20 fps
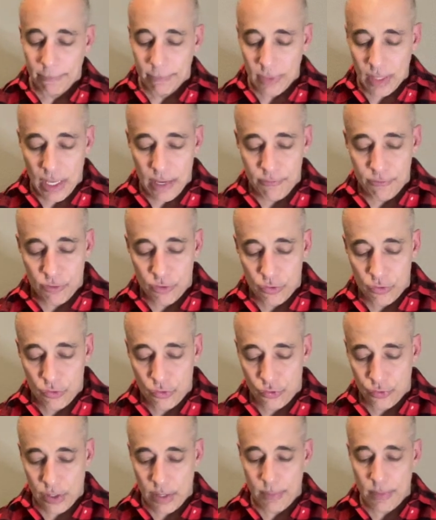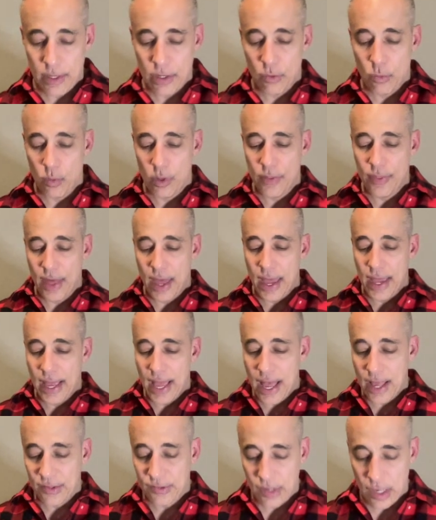If treatment with a
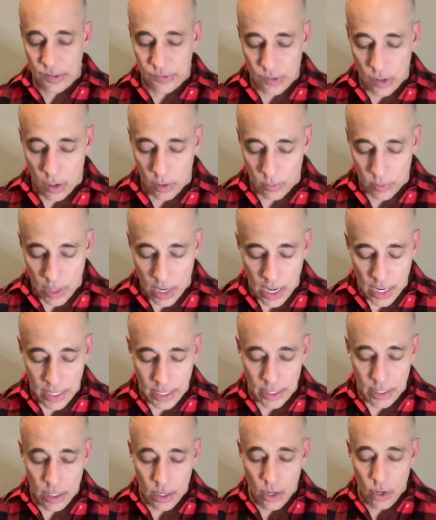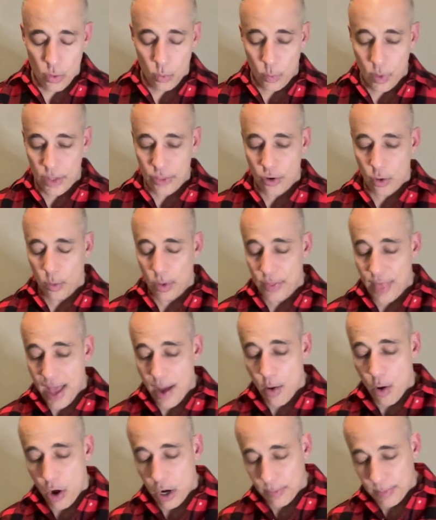SSRI with or
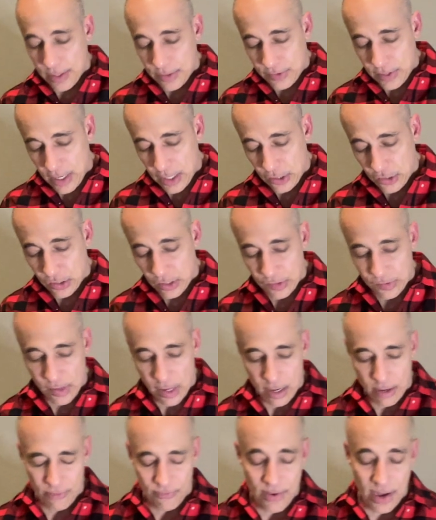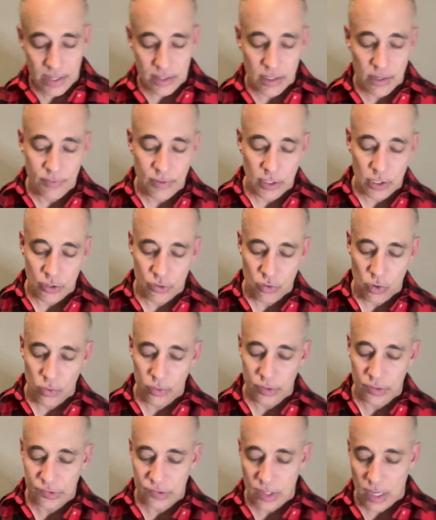without augmentation is not effective in
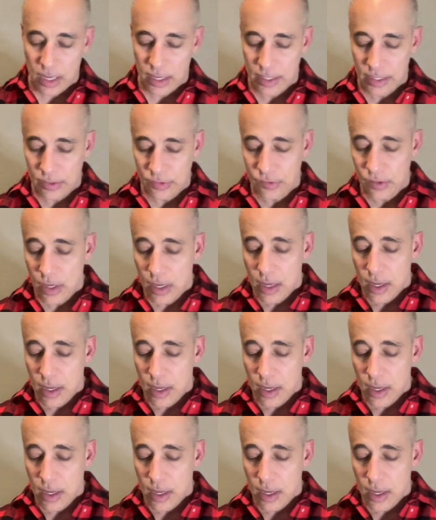controlling signs,